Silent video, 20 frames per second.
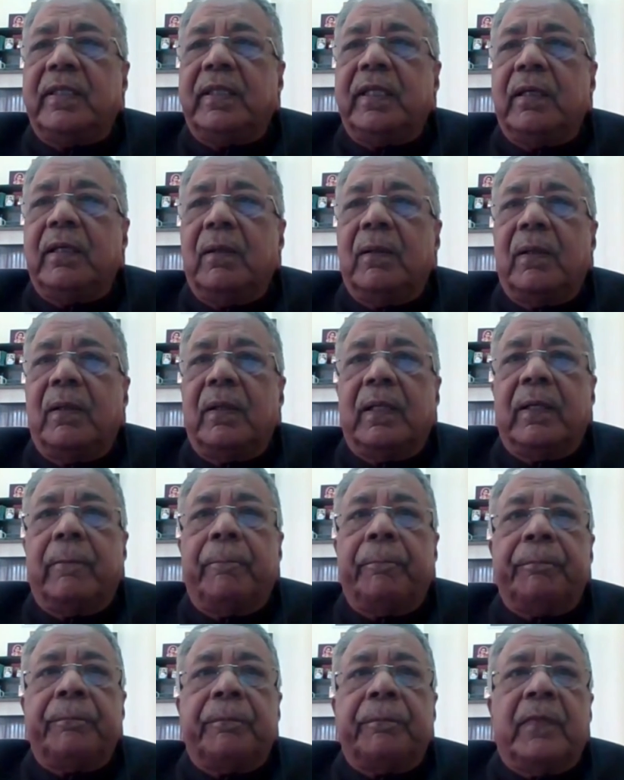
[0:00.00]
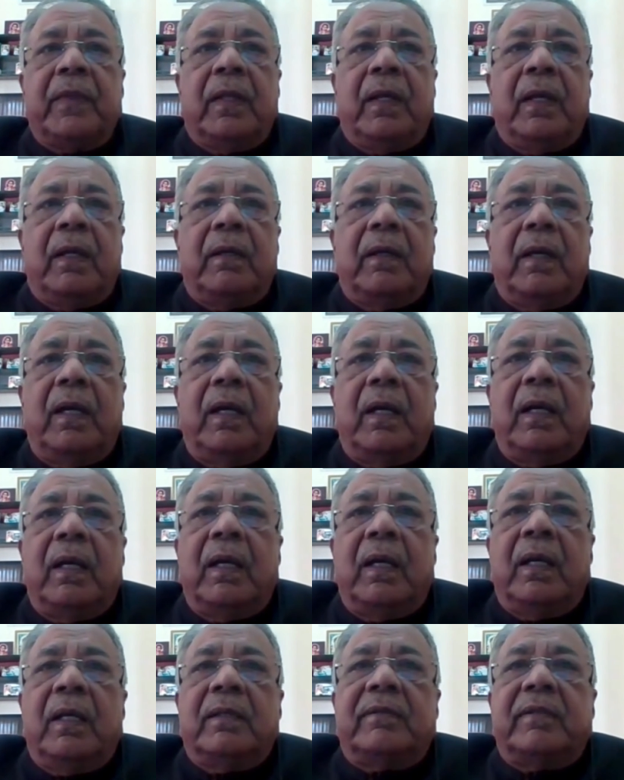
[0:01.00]
legal order.
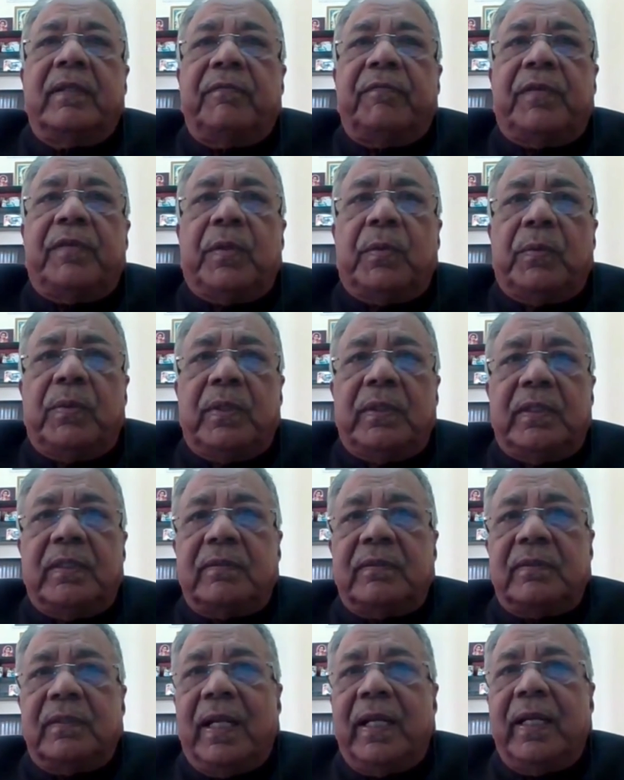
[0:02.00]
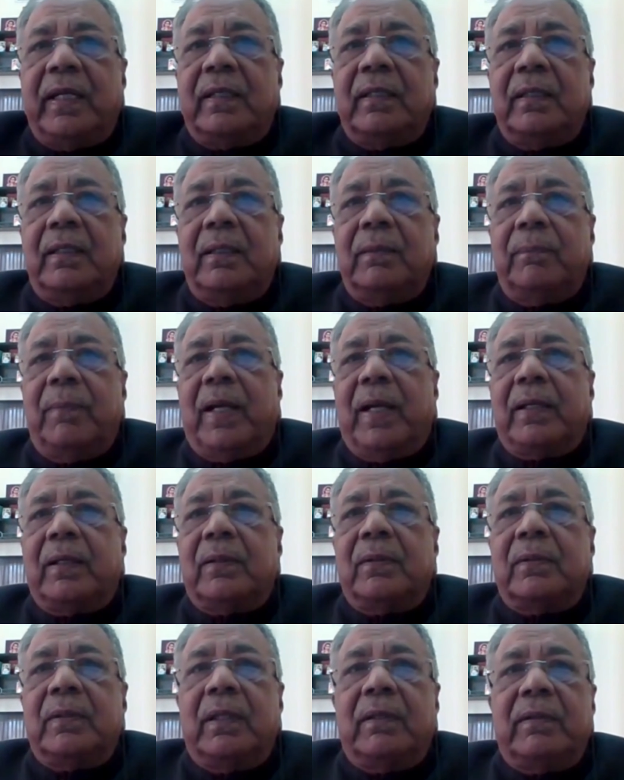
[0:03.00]
See, viewed in this slide, the
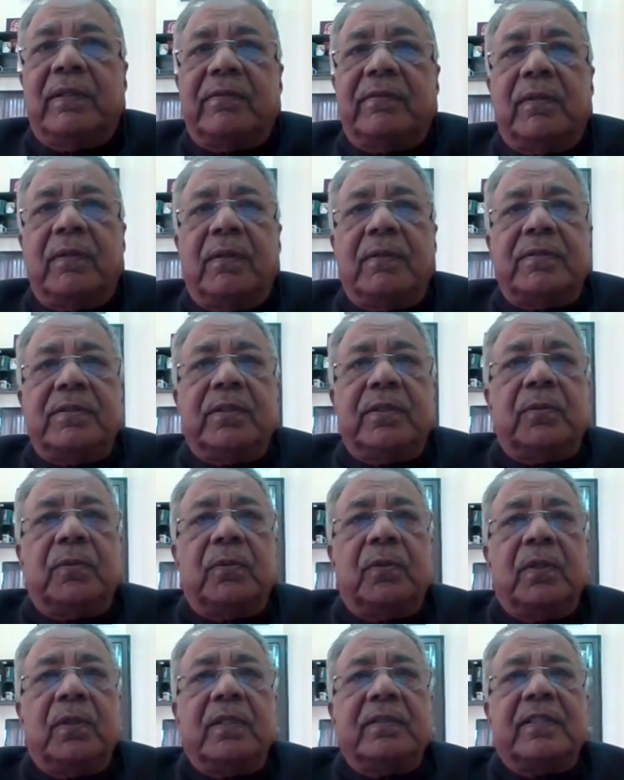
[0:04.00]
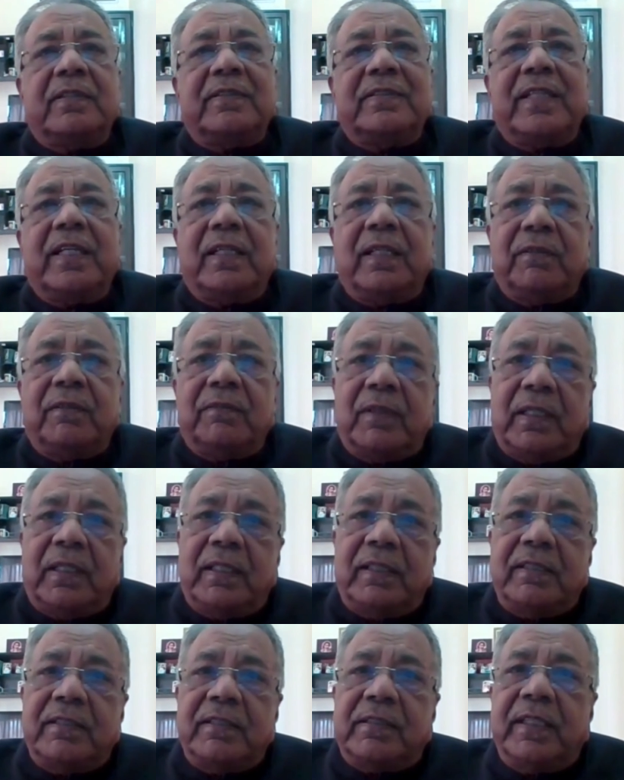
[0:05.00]
background, the Insolvency Code is a state-of-art
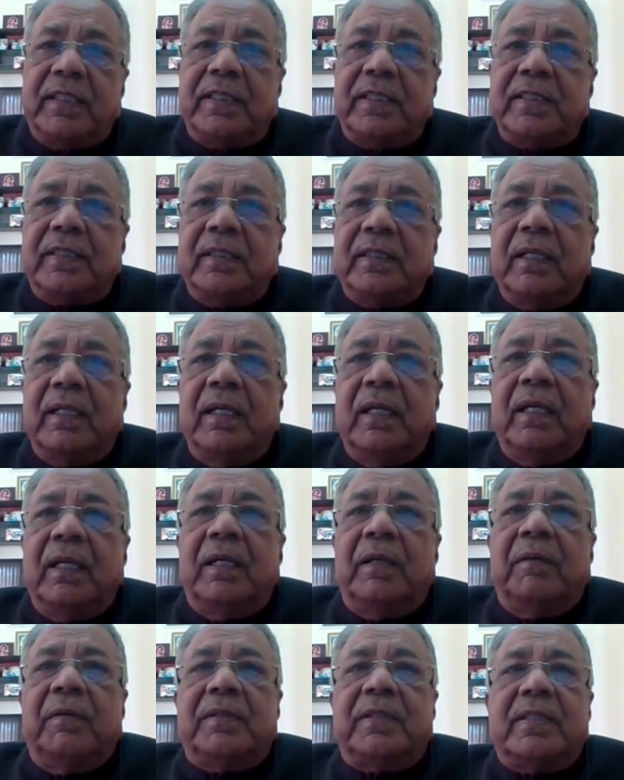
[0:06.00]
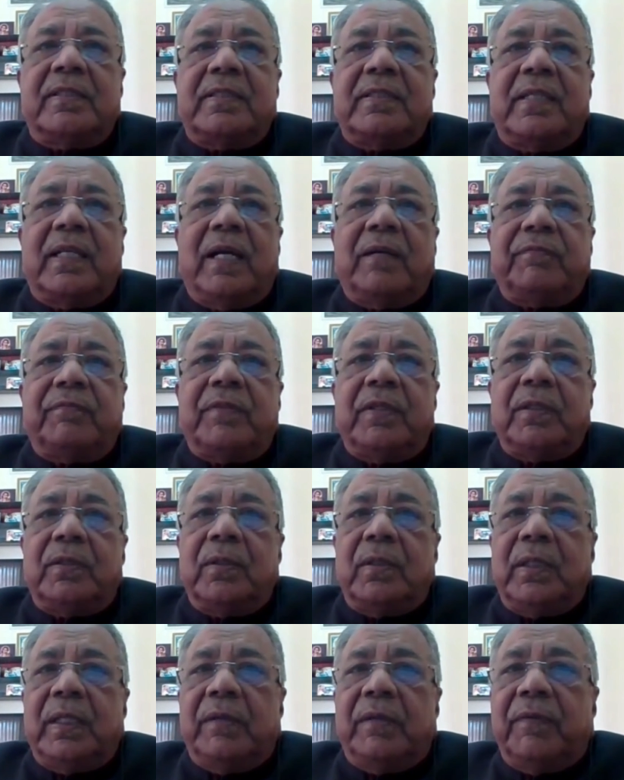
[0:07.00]
legislation which is drafted
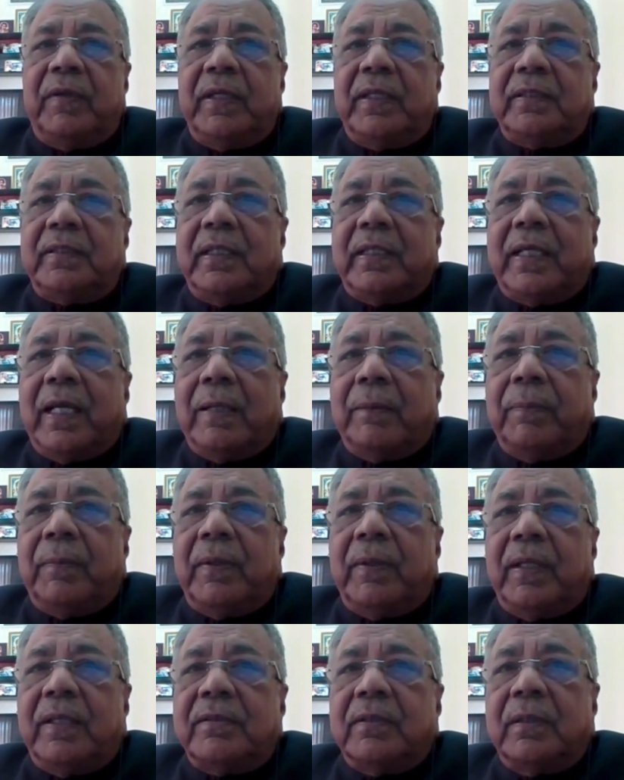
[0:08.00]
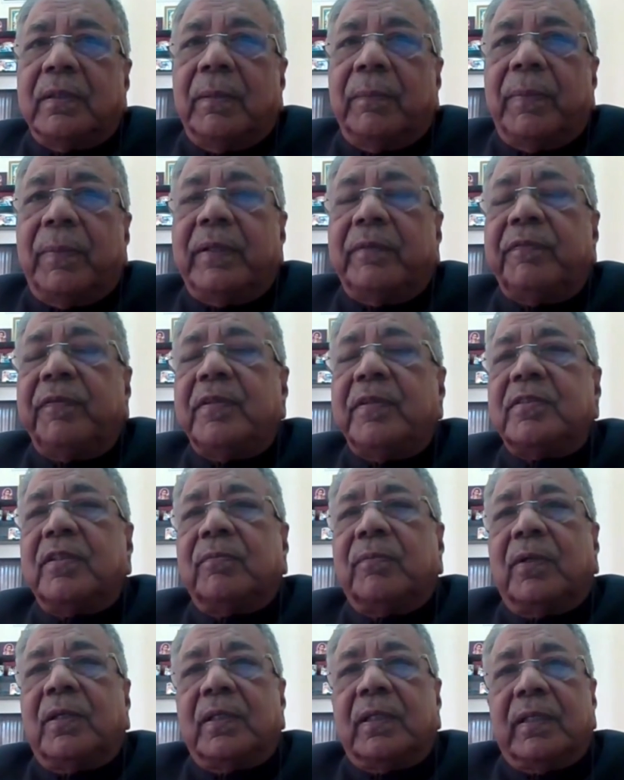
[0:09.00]
to leverage and capitalize on the benefits of
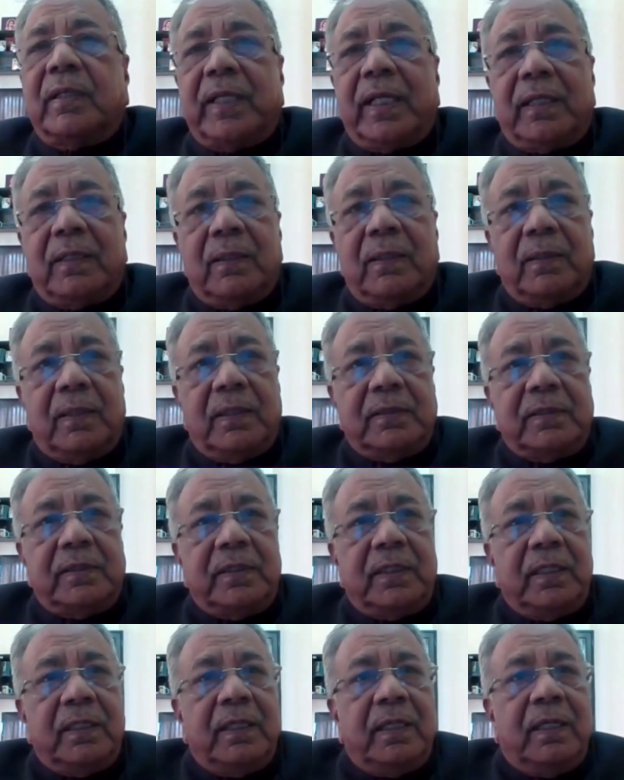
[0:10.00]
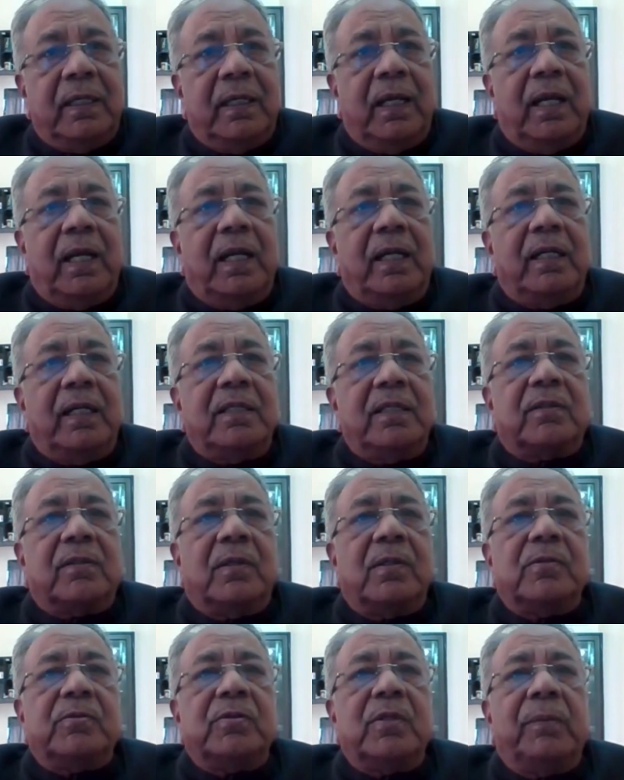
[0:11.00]
modern technology. And it's
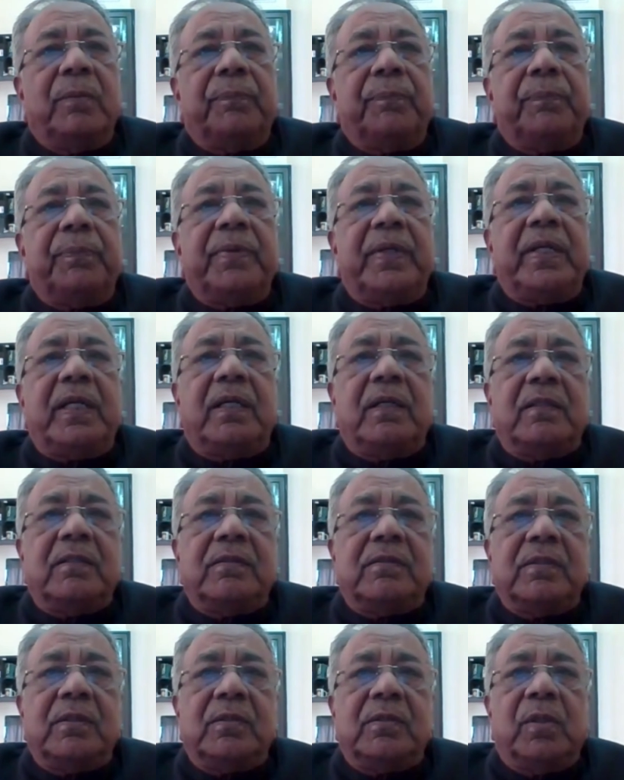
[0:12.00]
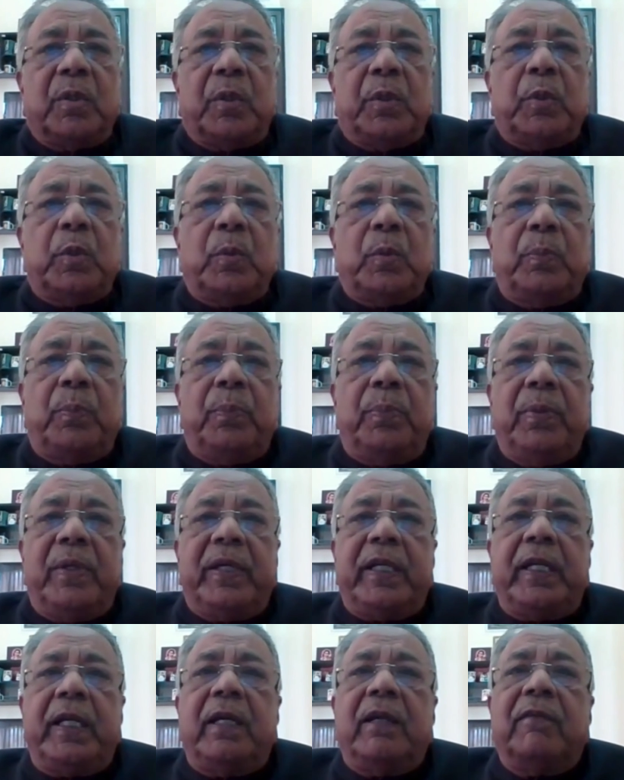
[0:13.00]
also a precursor to a new
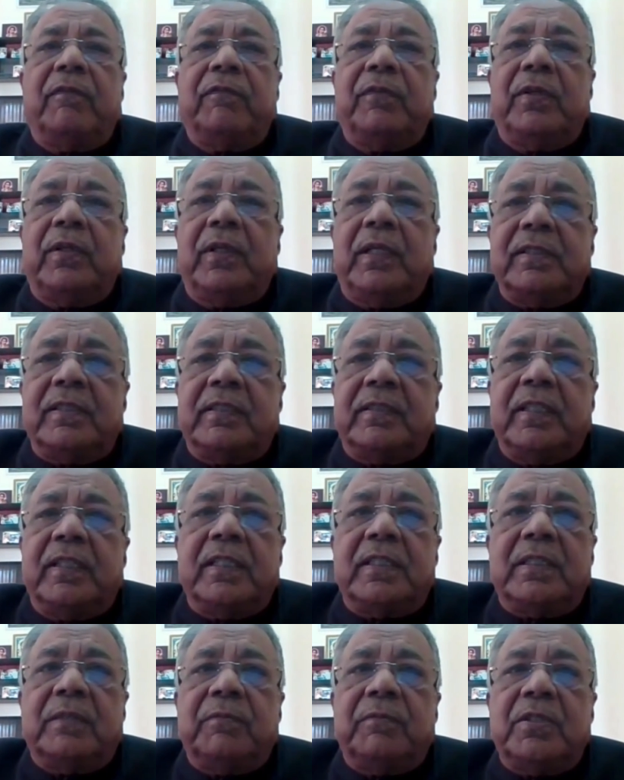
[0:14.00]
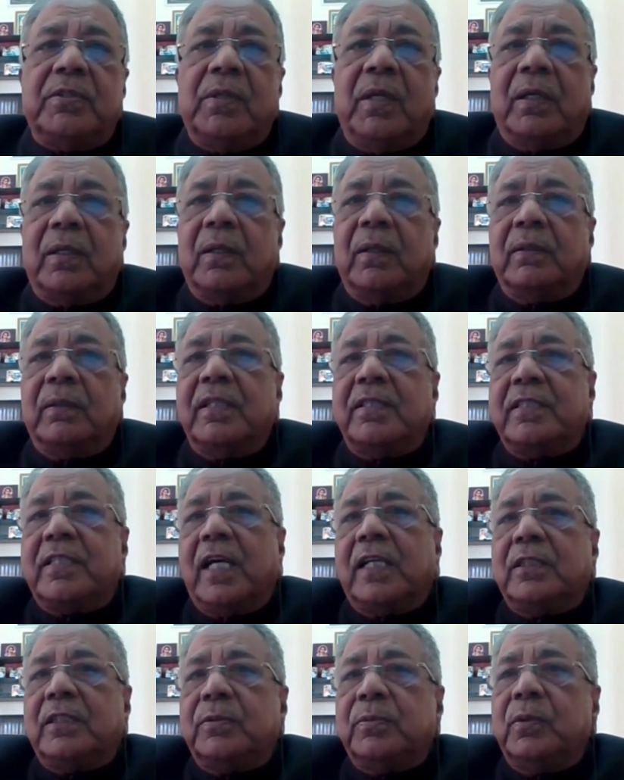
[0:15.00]
breed of legislation which will adorn the
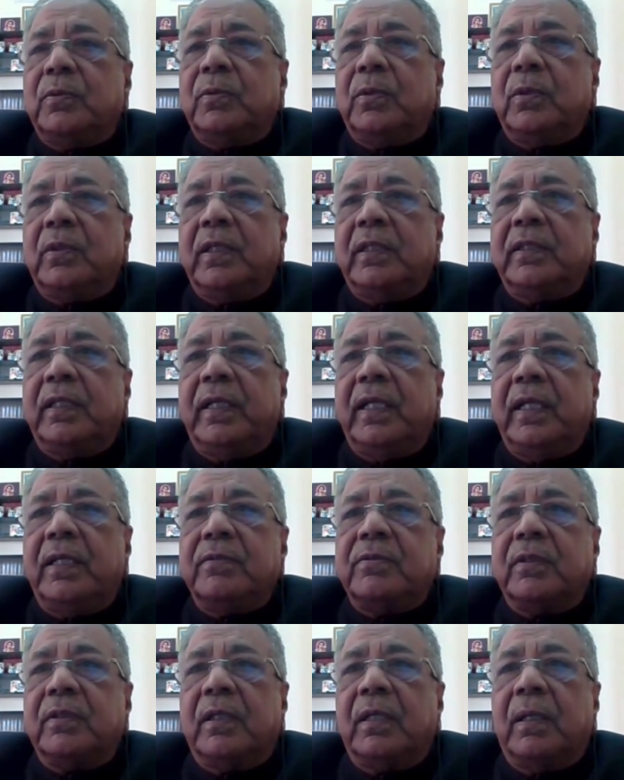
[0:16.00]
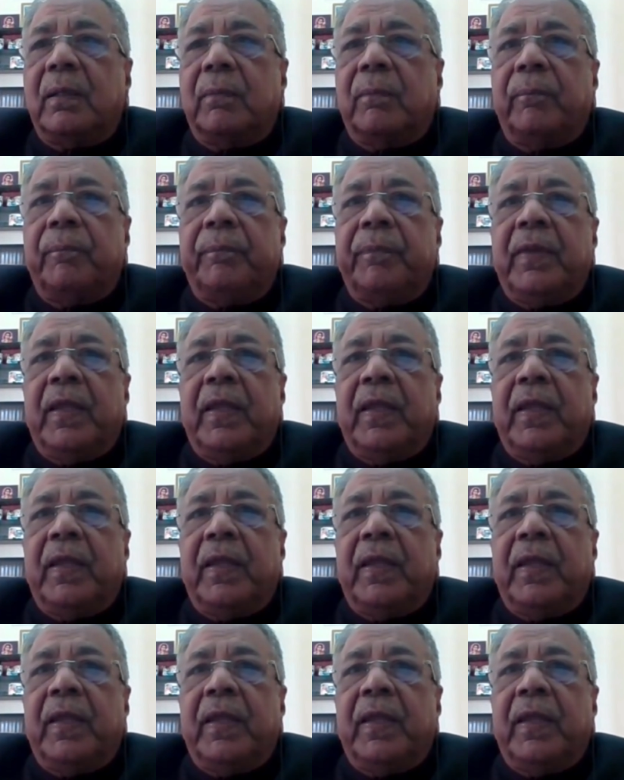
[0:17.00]
statute in the days to come.